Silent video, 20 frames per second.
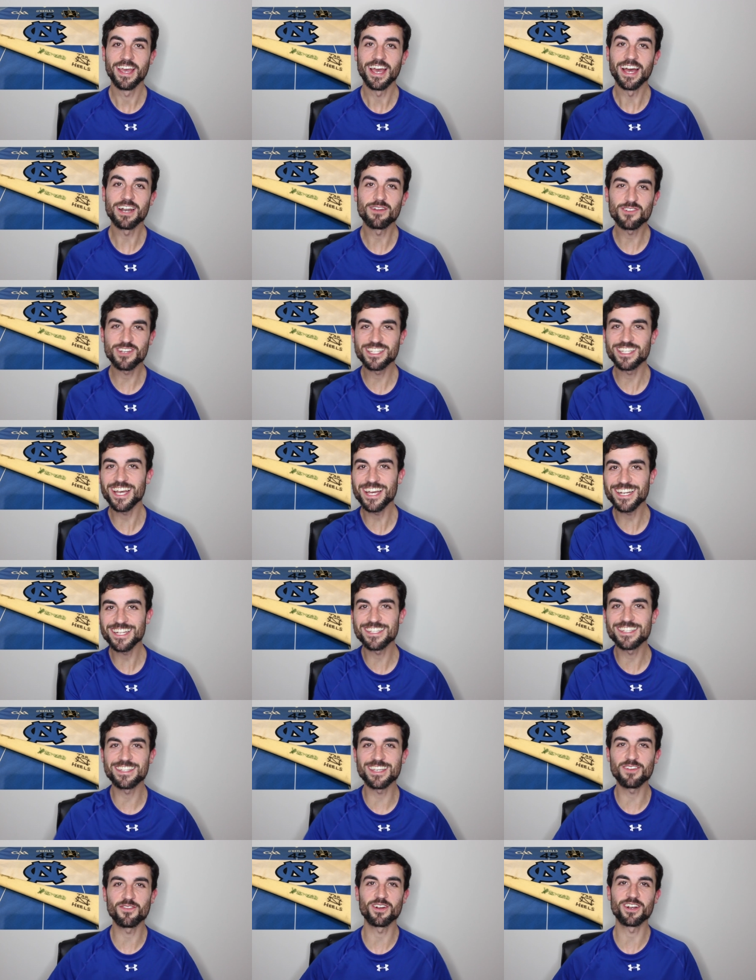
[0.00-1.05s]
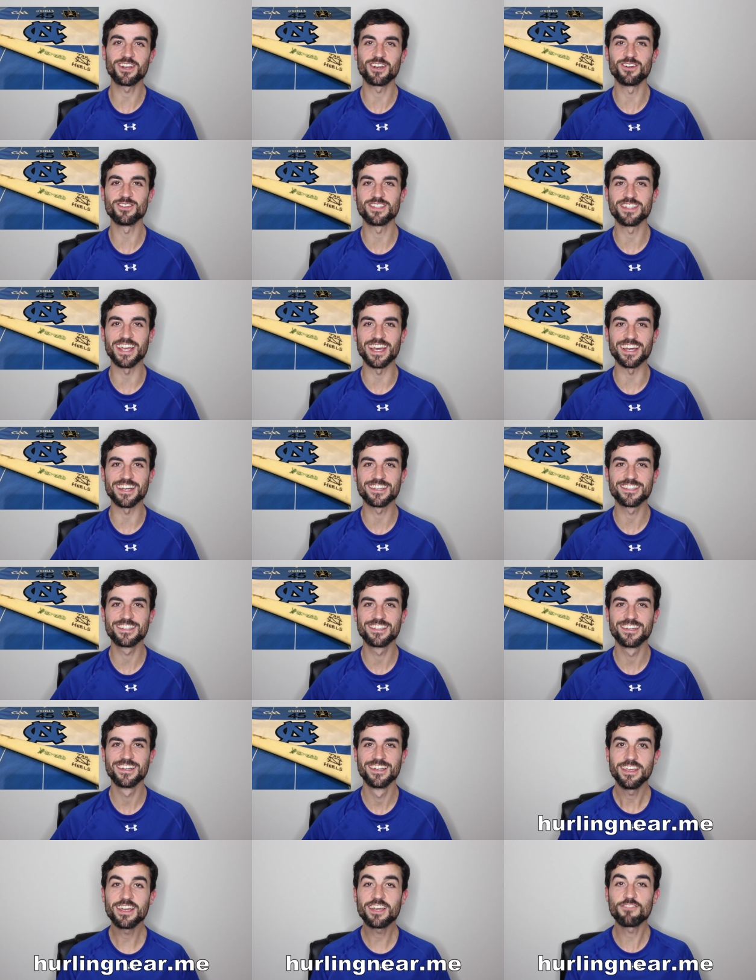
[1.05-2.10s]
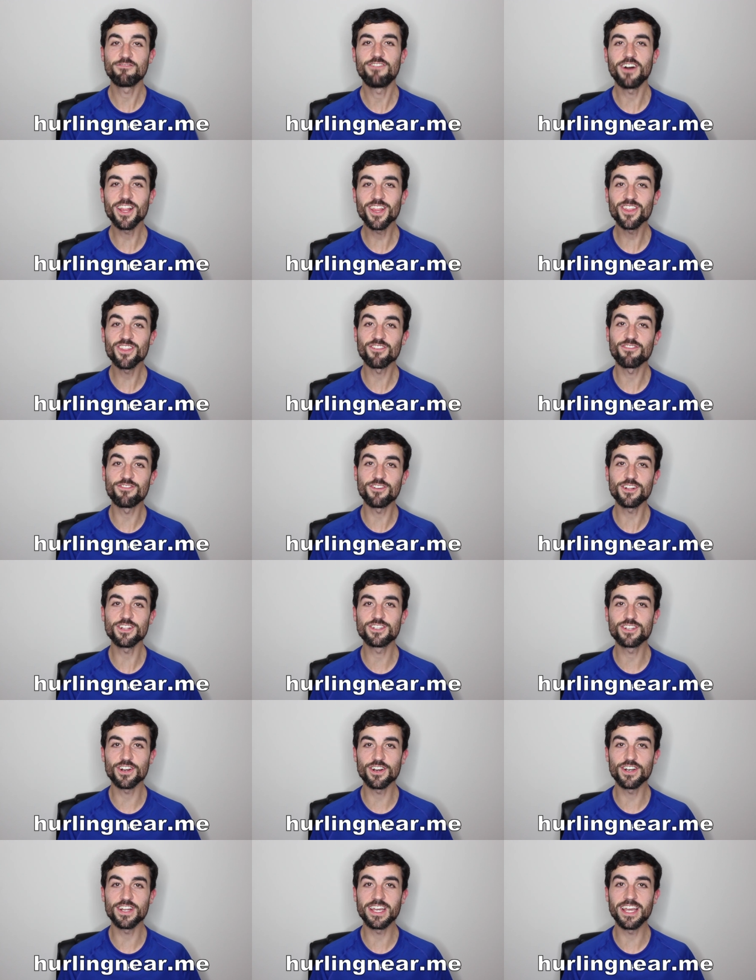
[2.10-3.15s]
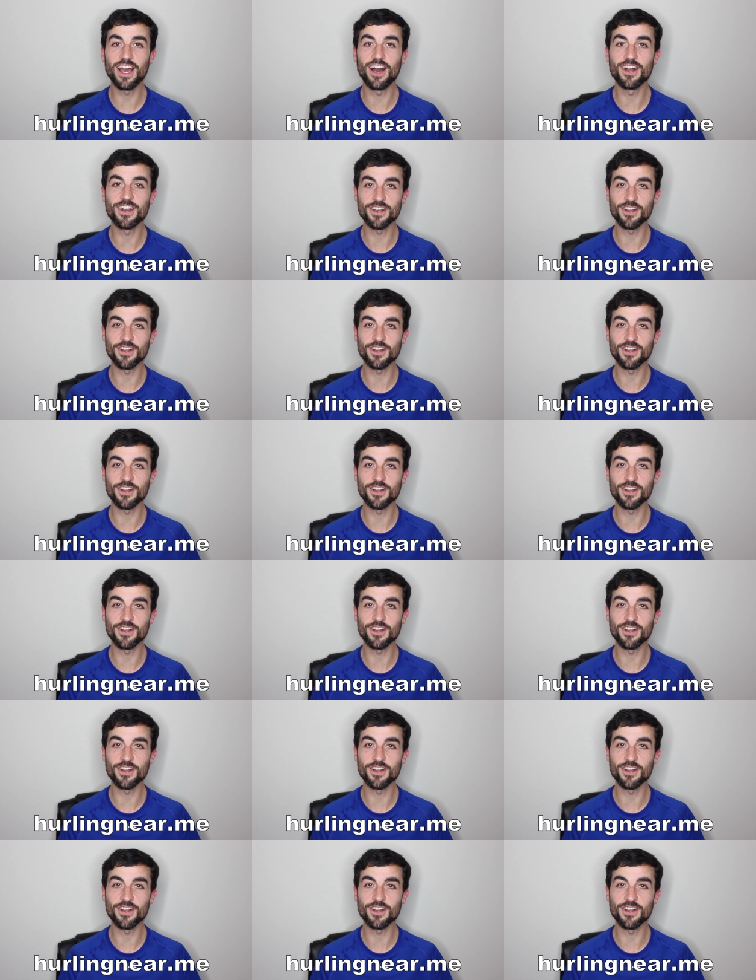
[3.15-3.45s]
and I'm excited to see where it goes next. You can follow the full journey on